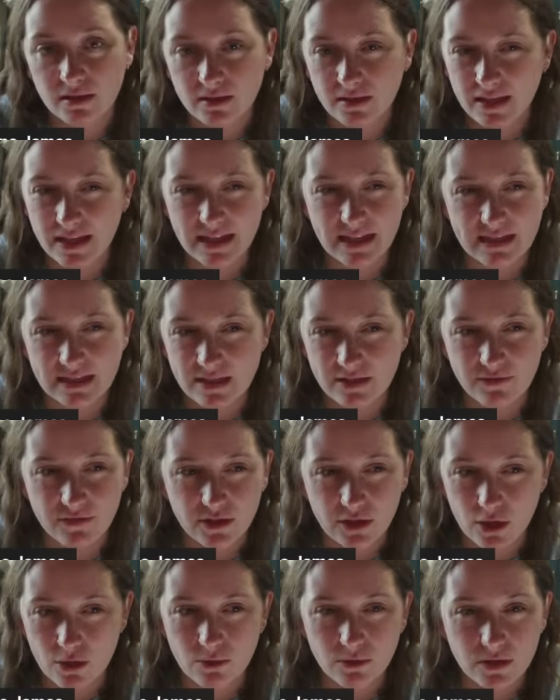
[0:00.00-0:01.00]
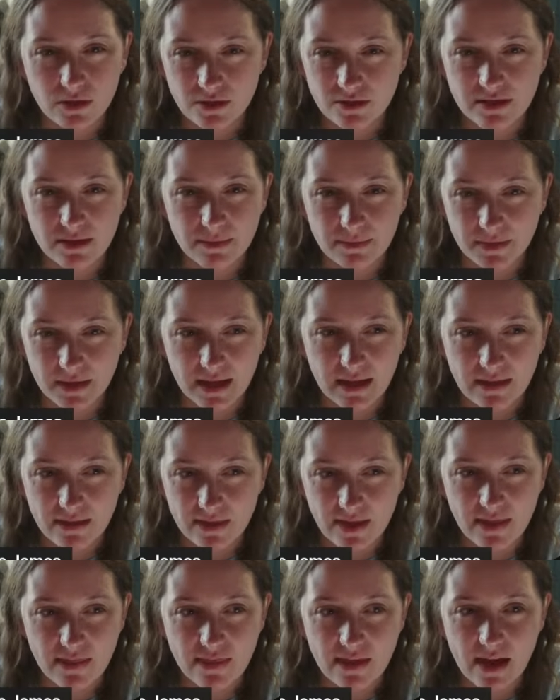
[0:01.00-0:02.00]
like a stiff cloak or something
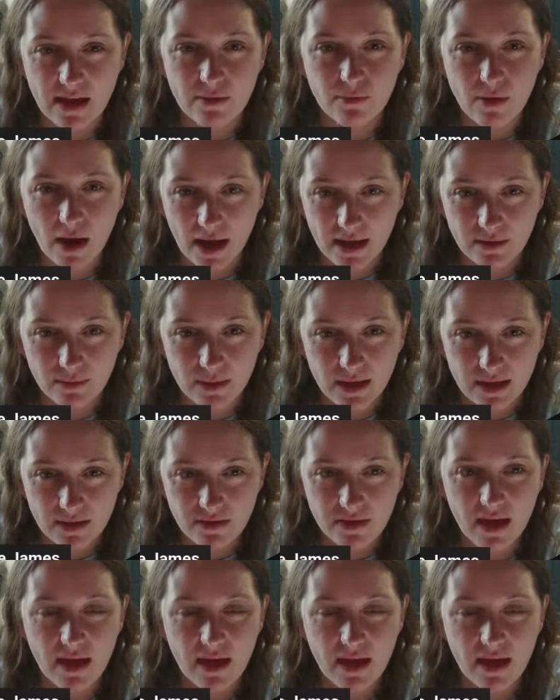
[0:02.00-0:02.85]
that they ride with.